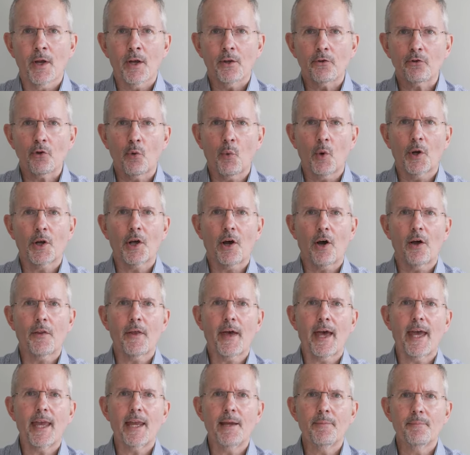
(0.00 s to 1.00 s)
So what are
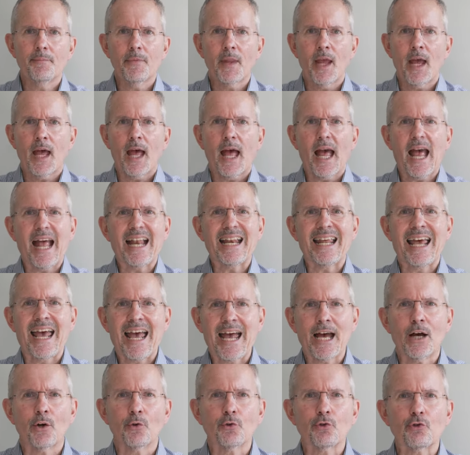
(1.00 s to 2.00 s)
they? And
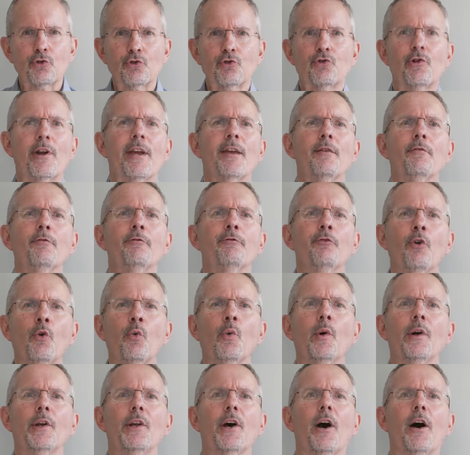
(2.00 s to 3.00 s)
how
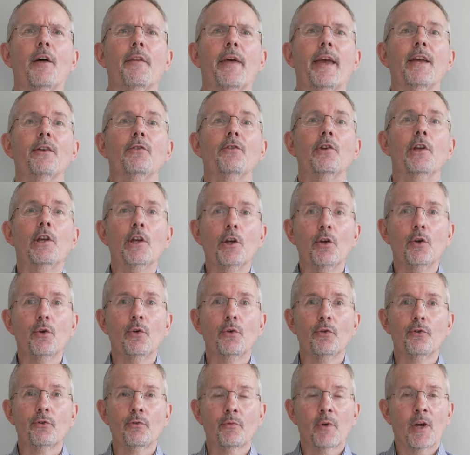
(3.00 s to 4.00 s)
straightforward are they to
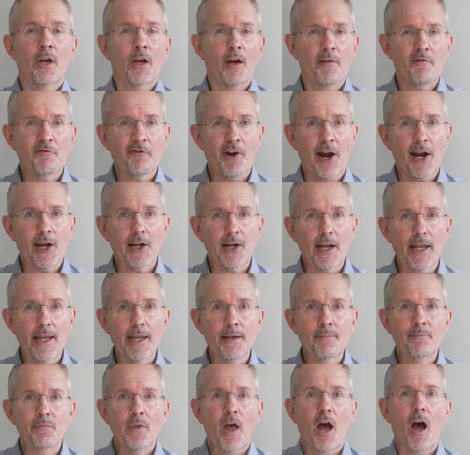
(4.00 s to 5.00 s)
use? And
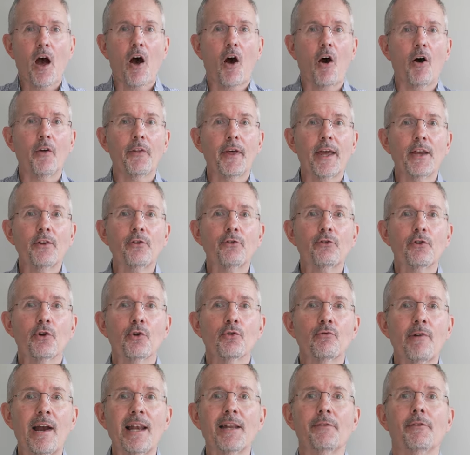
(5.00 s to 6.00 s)
frankly, are they
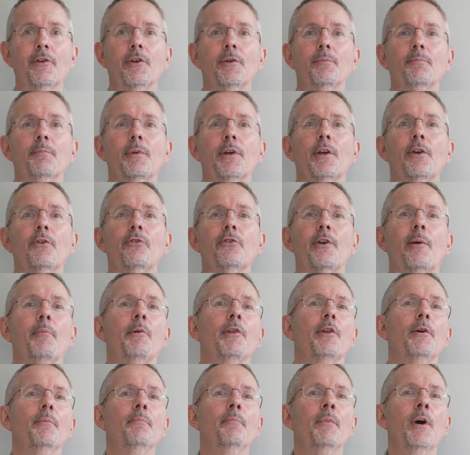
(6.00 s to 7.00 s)
still relevant? Because some
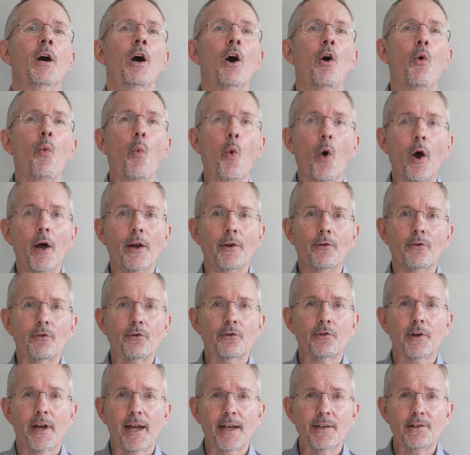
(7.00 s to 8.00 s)
of them weren't
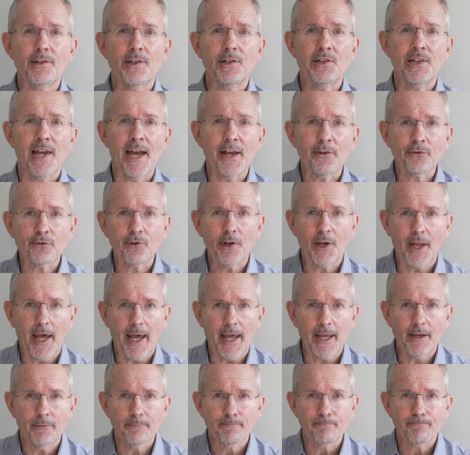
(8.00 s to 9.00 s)
created
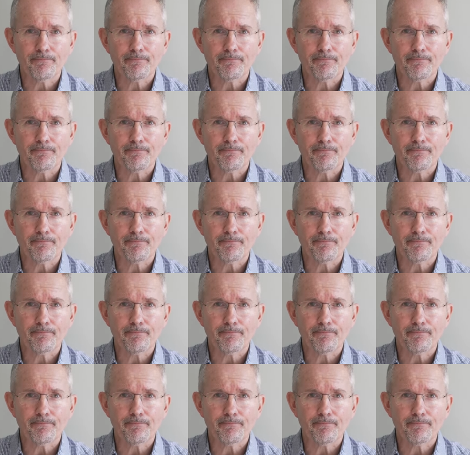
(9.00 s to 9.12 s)
yesterday.